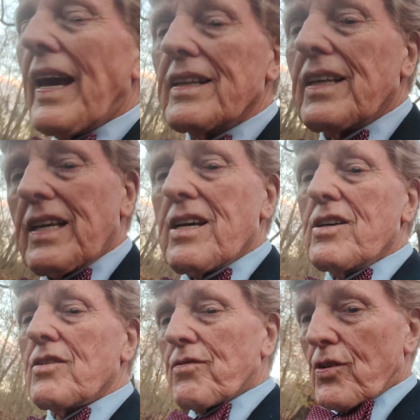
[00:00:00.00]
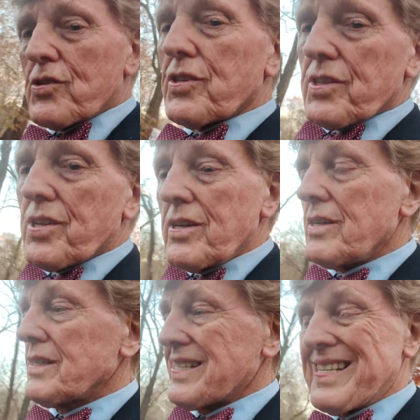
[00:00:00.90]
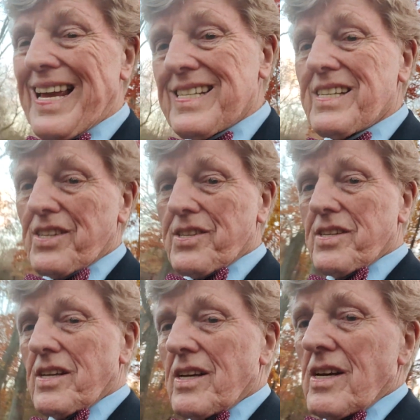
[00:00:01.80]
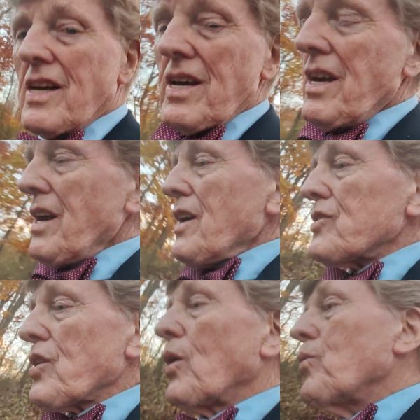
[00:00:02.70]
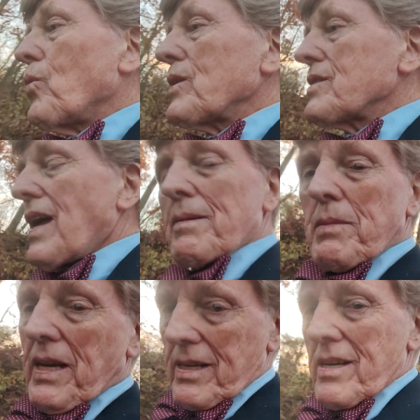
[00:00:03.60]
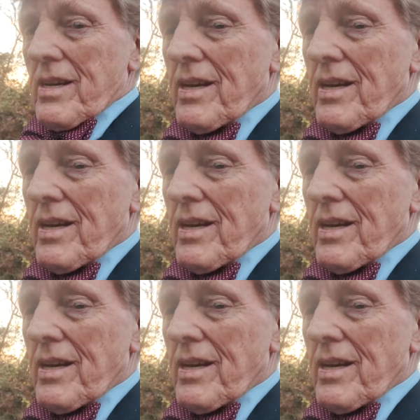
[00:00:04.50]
Haley versus DeSantis. So, what does that mean?